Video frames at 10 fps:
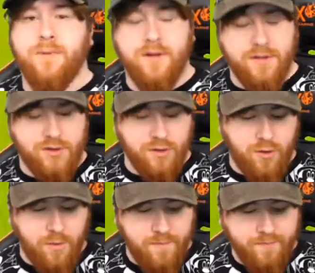
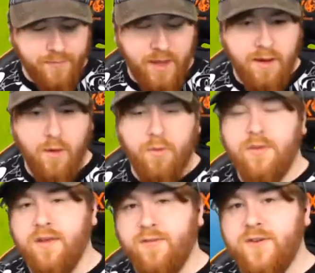So
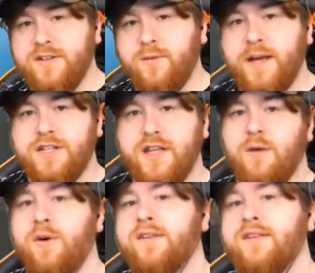the first question that I
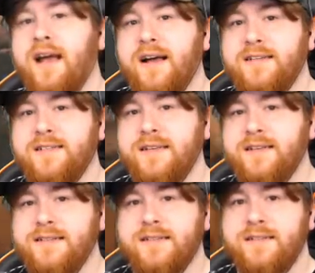wanted to ask
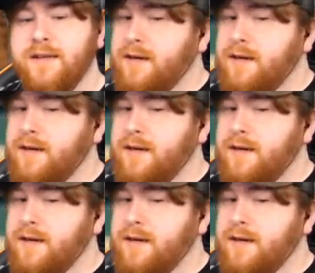is